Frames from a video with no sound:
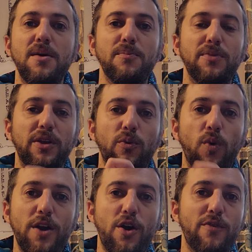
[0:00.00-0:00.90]
Bring
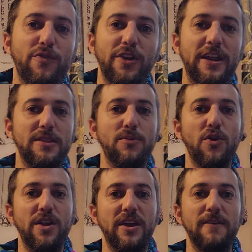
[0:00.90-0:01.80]
one offering in the
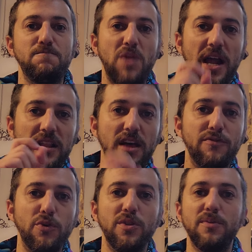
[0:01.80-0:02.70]
morning. I love
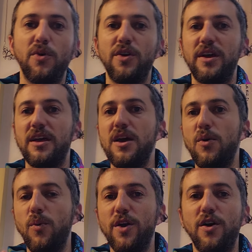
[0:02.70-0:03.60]
you in the morning.
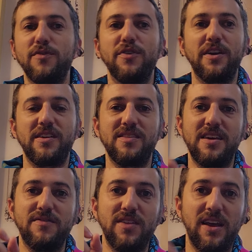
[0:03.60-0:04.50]
One offering in the
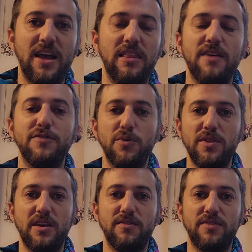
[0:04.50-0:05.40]
evening. I love you in
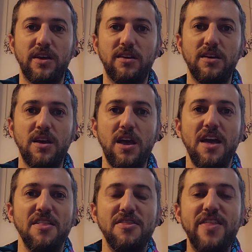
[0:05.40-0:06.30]
the evening.
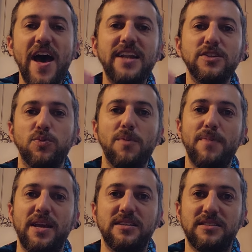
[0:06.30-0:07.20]
That is what
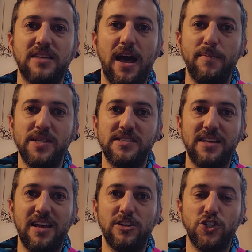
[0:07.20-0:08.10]
makes Am
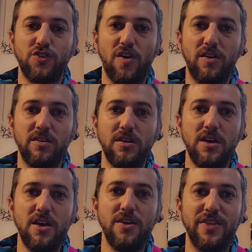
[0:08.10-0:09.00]
Yisrael strong.
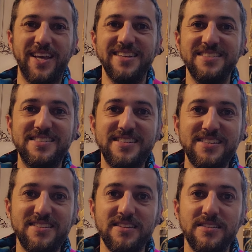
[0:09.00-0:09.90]
The
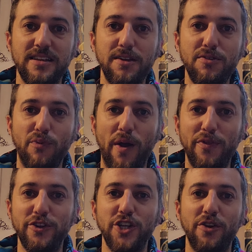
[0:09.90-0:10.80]
consistency throughout
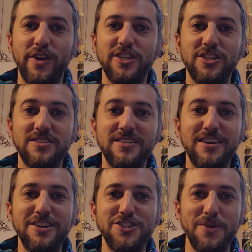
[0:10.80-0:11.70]
the generations.
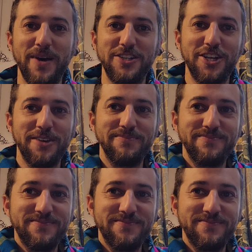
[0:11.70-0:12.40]
Shabbat Shalom.